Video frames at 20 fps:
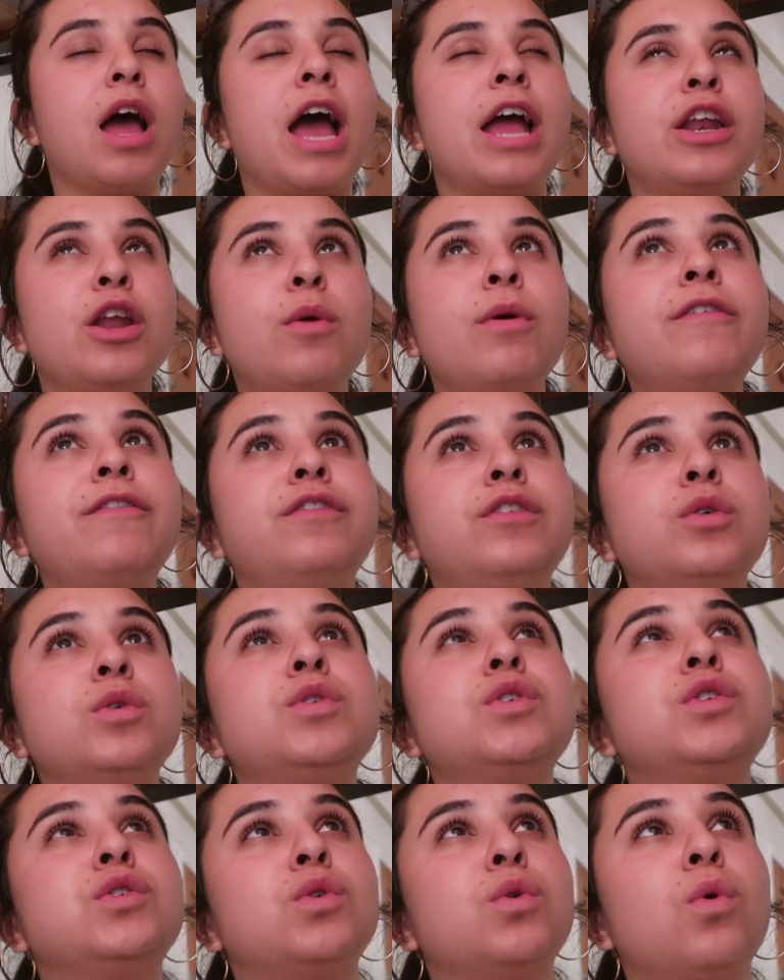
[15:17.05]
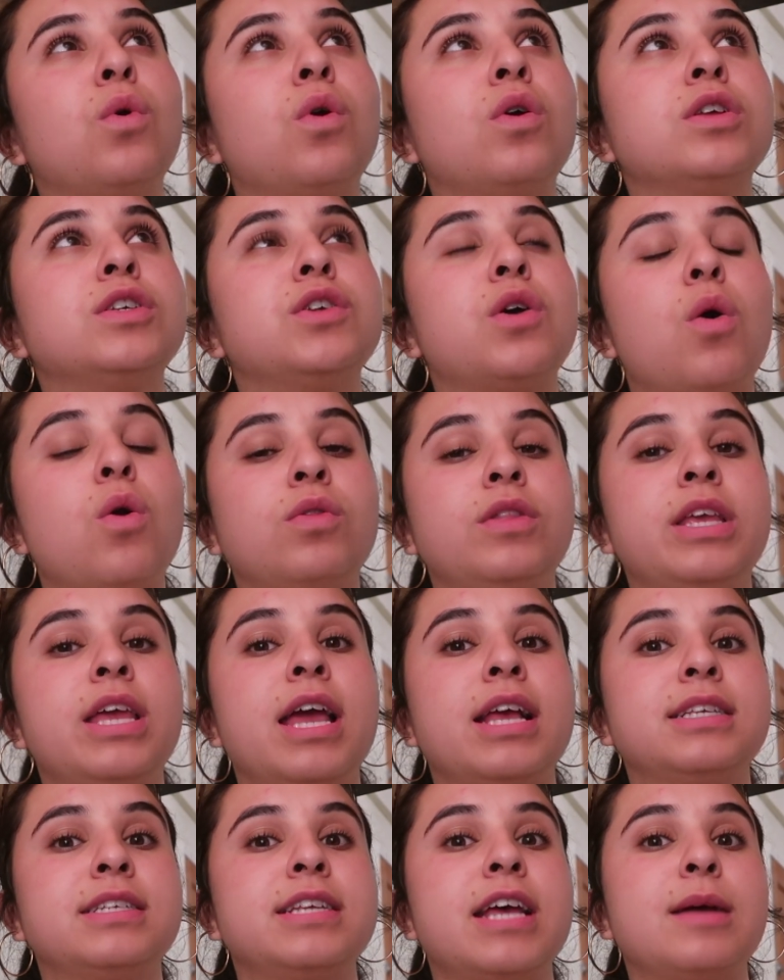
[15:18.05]
I know a few schools only
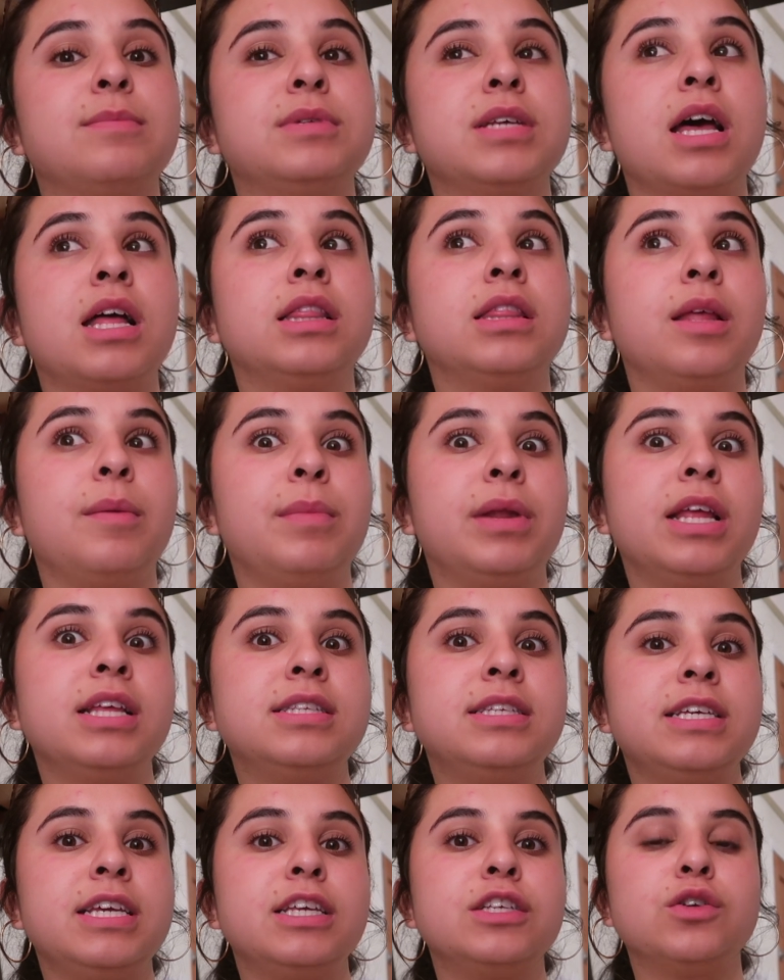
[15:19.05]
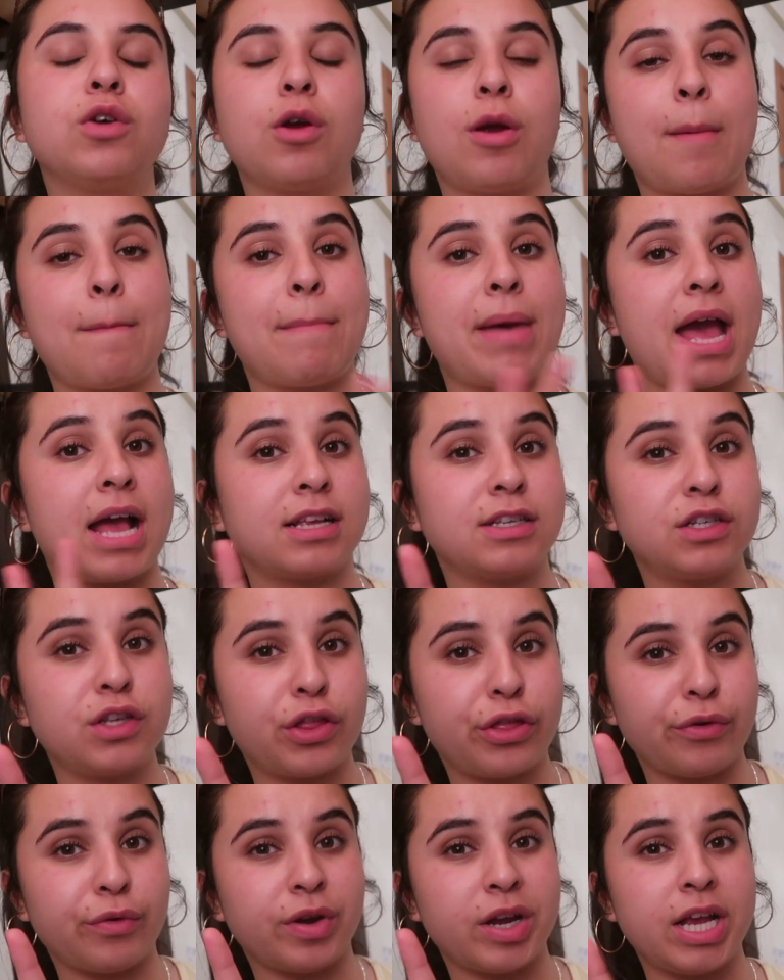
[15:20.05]
accept unlimited T's or max
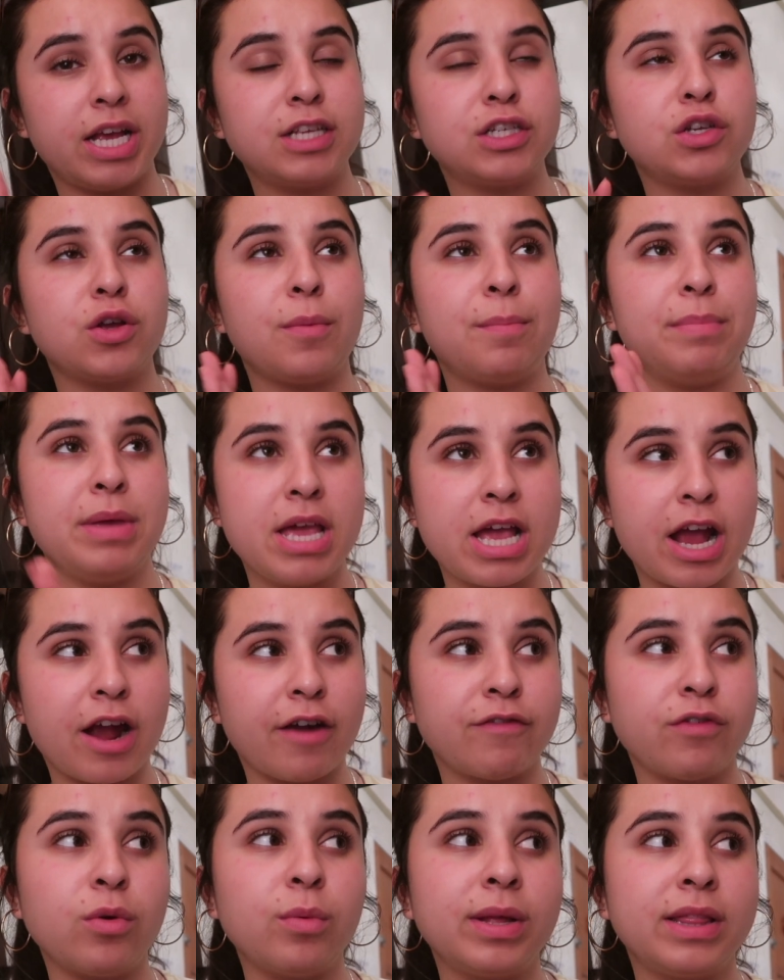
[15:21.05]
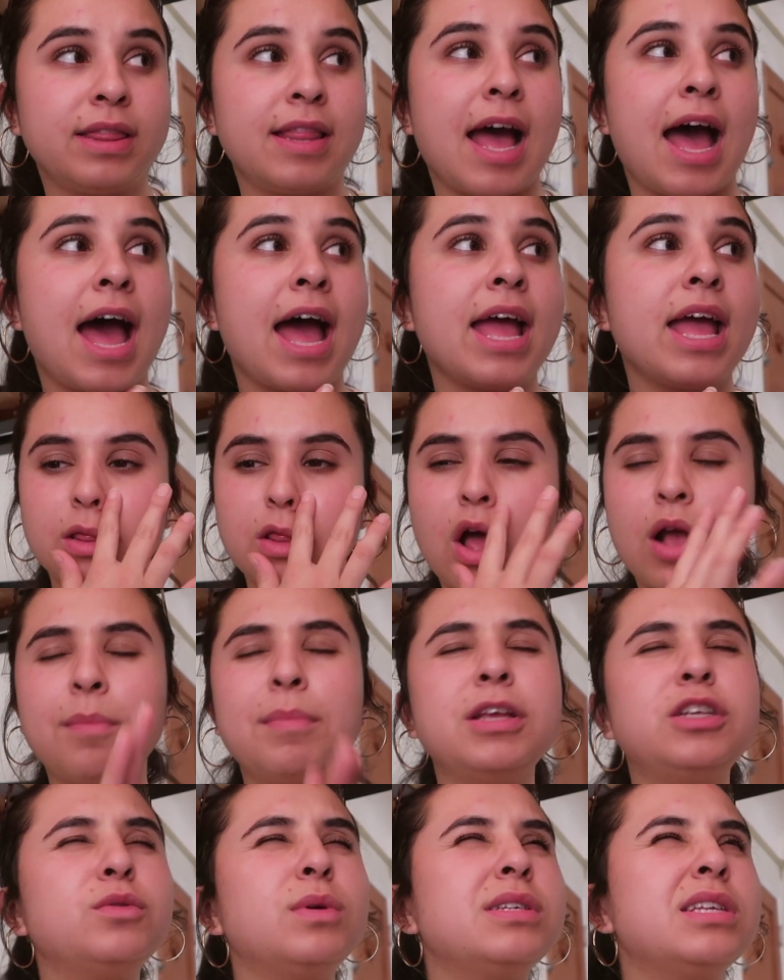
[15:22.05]
3, so be careful with that. Long
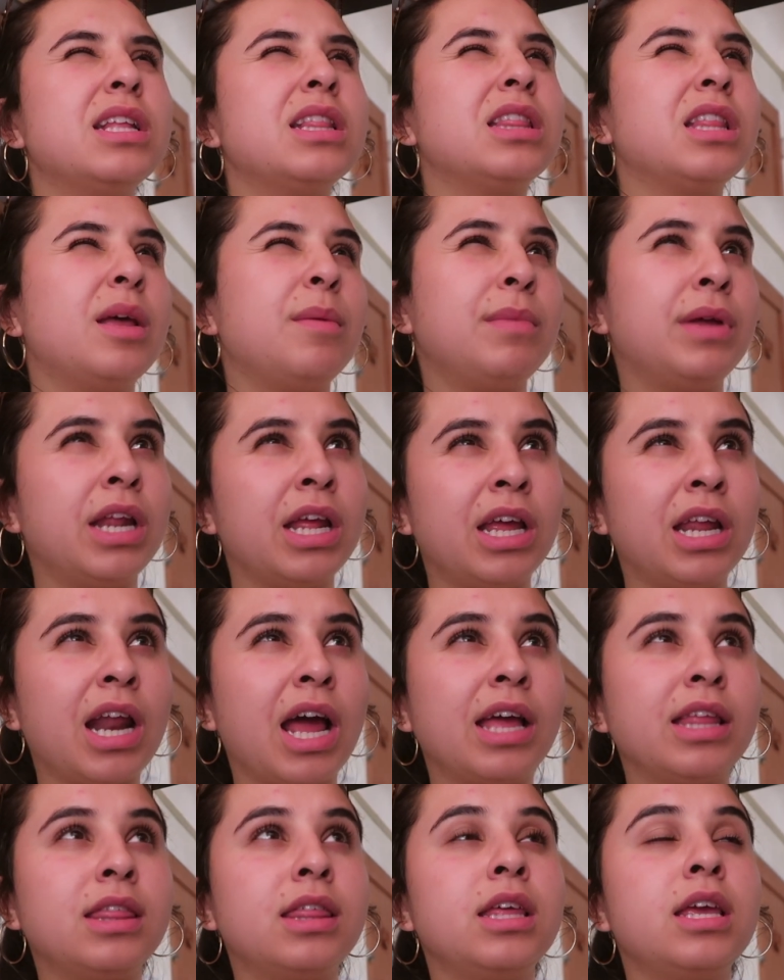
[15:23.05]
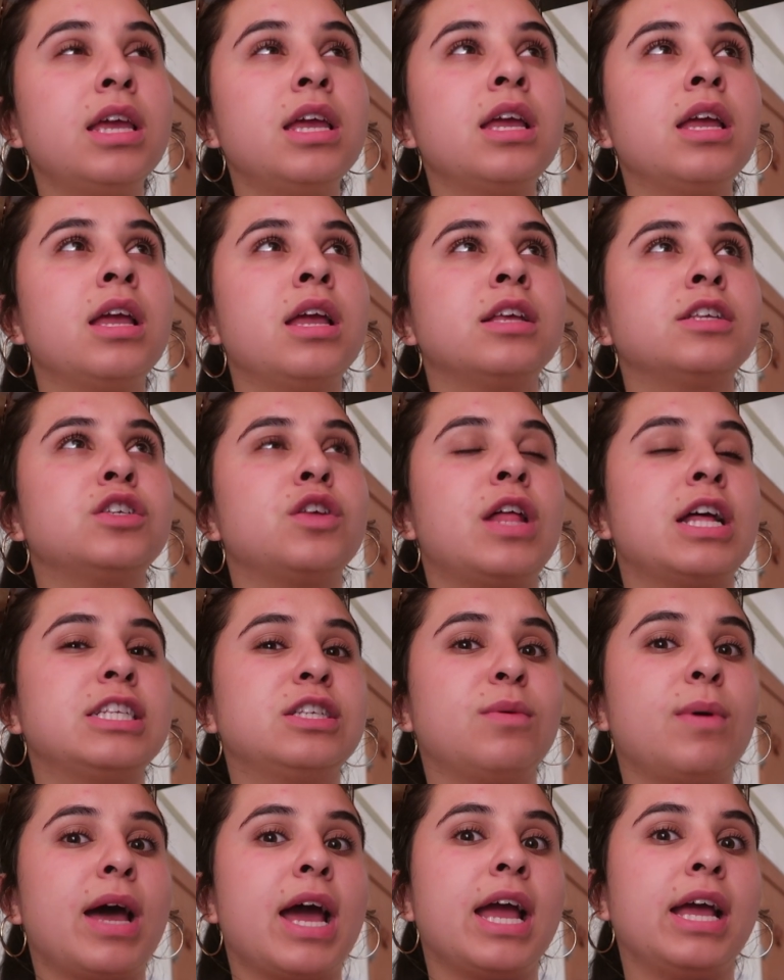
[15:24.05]
Beach was unlimited, I think, so
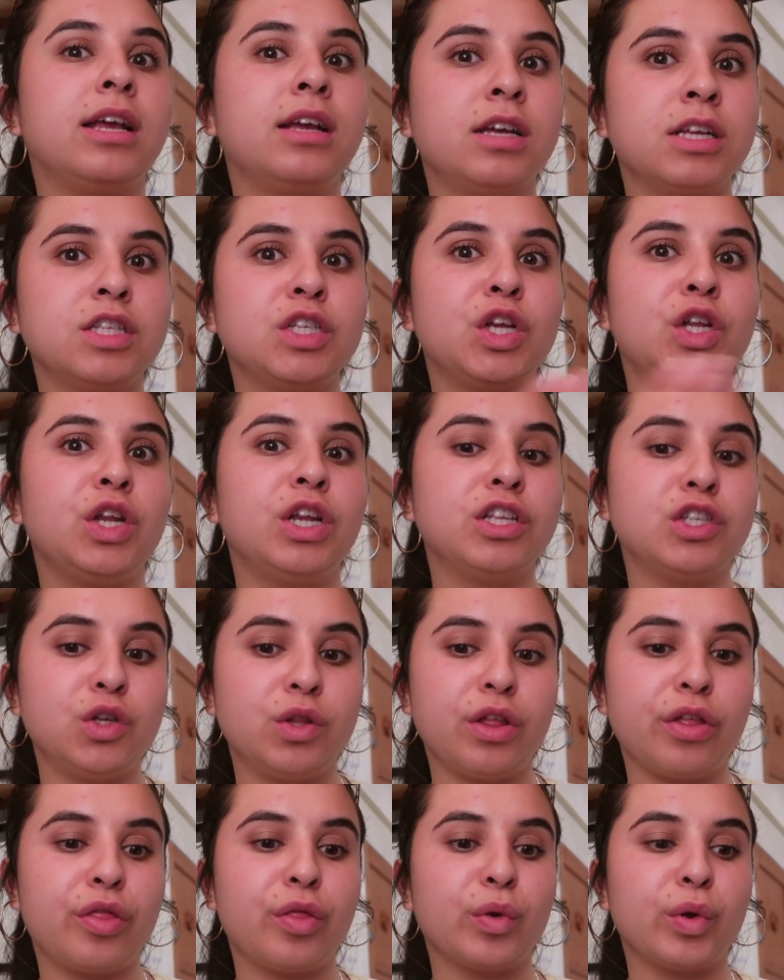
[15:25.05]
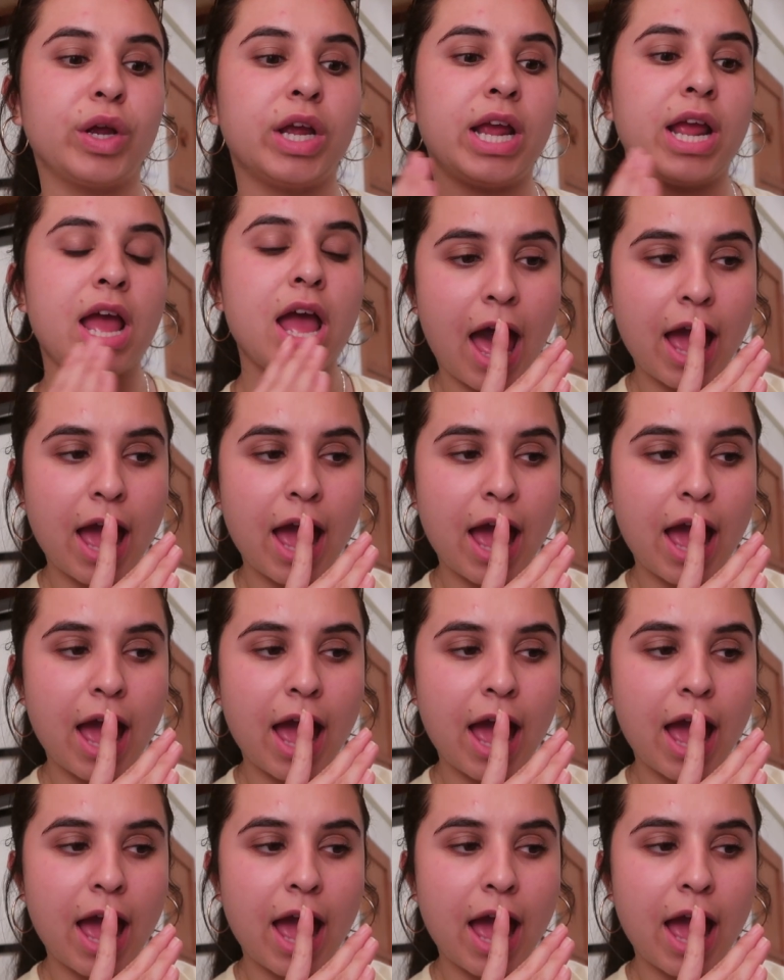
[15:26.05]
that's why I continue to do the 3.